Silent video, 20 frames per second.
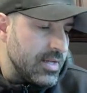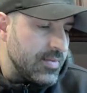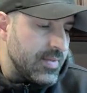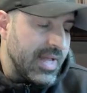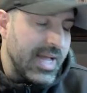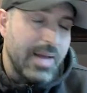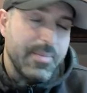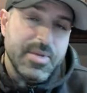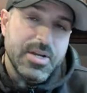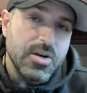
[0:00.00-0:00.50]
they
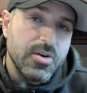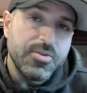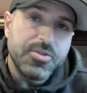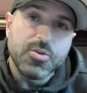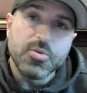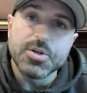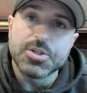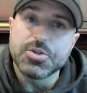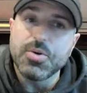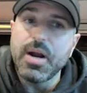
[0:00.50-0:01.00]
had me go
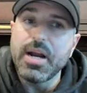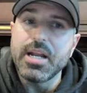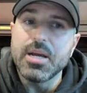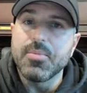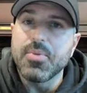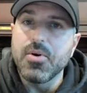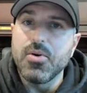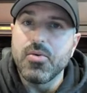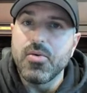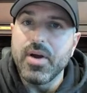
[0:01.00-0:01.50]
through a training
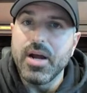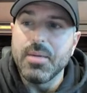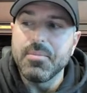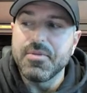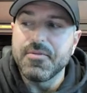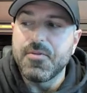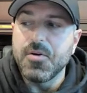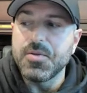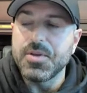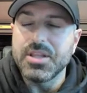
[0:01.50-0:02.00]
program
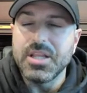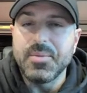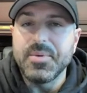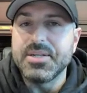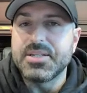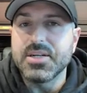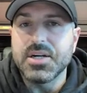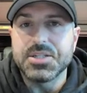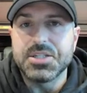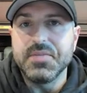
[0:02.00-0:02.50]
before they let me
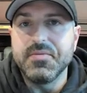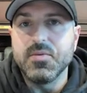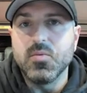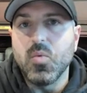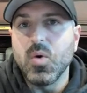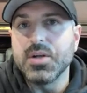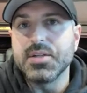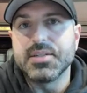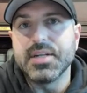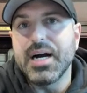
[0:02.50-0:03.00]
touch even
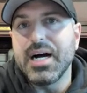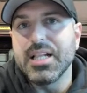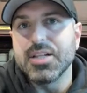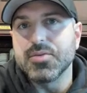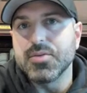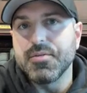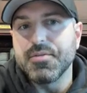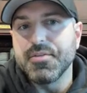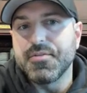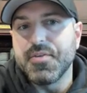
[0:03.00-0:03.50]

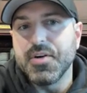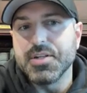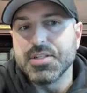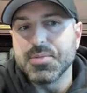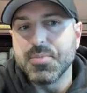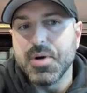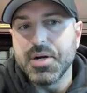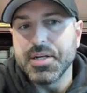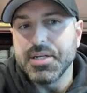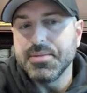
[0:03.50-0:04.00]
$1 of the
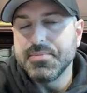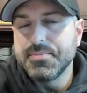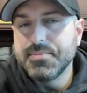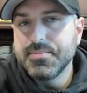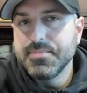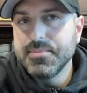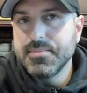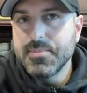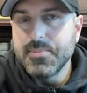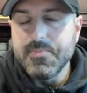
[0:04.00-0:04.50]
fund's money.
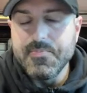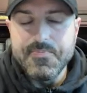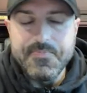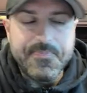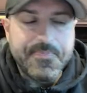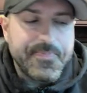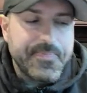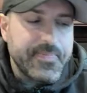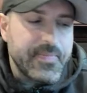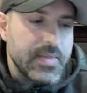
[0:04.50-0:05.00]

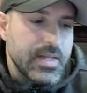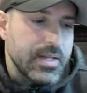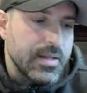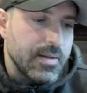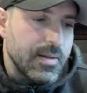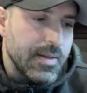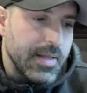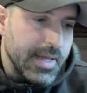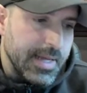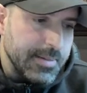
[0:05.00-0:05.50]

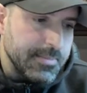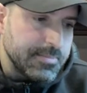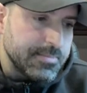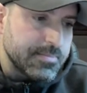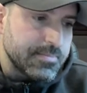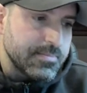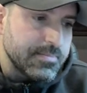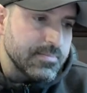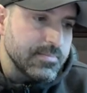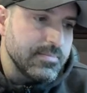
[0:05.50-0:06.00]

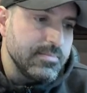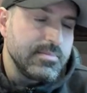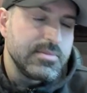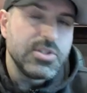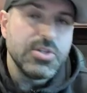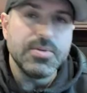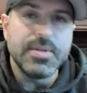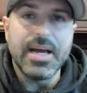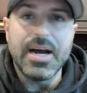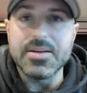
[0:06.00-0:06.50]
Then
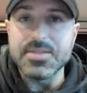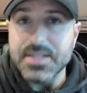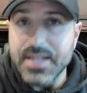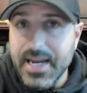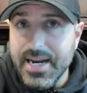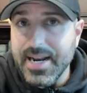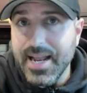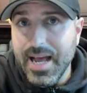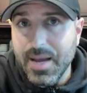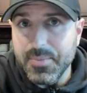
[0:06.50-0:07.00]

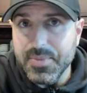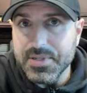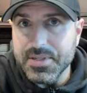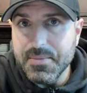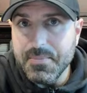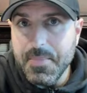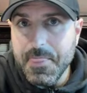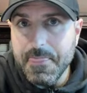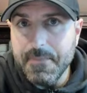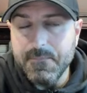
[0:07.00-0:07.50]
2008 happened,
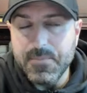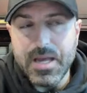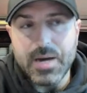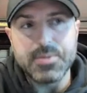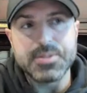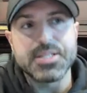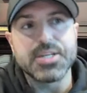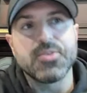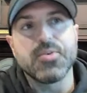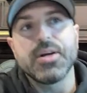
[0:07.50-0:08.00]
and that
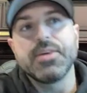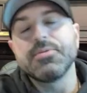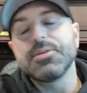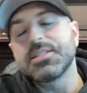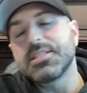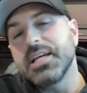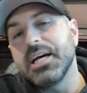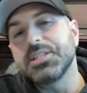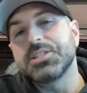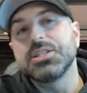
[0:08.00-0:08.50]
was the Great
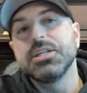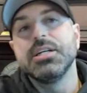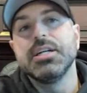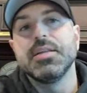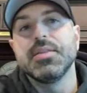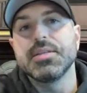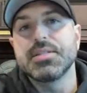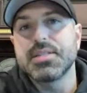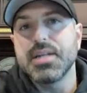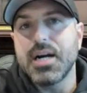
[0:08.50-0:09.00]
Recession
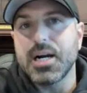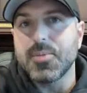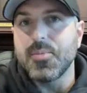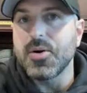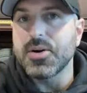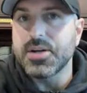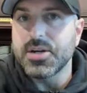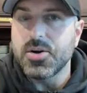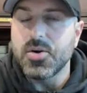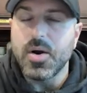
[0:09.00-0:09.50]
and the stock
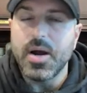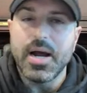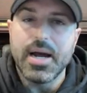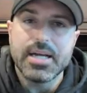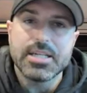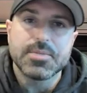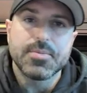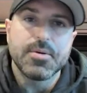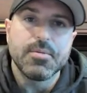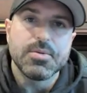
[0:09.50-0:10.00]
market
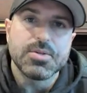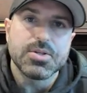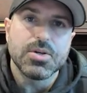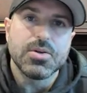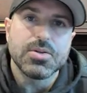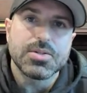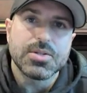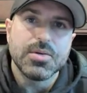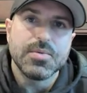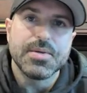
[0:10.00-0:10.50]
crash, but it was
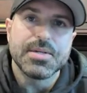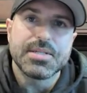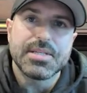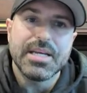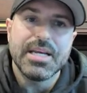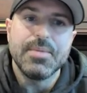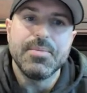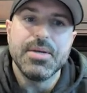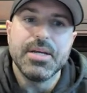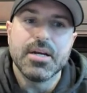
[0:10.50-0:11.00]
also the
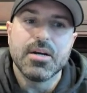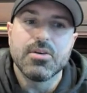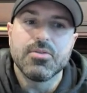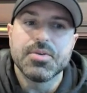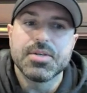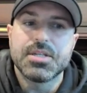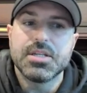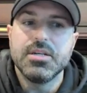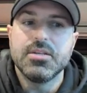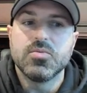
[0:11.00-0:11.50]
same year I
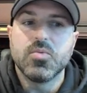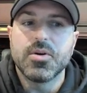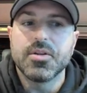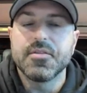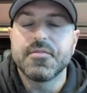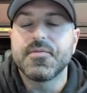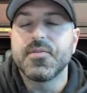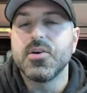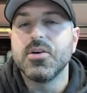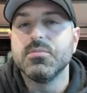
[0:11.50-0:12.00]
received one of
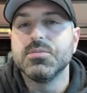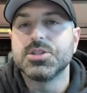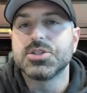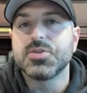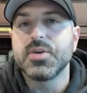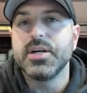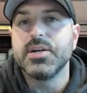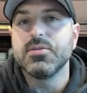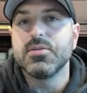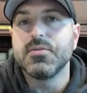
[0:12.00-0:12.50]
the firm's
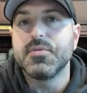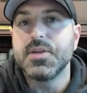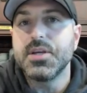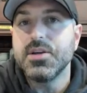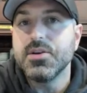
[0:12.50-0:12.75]
Trader of the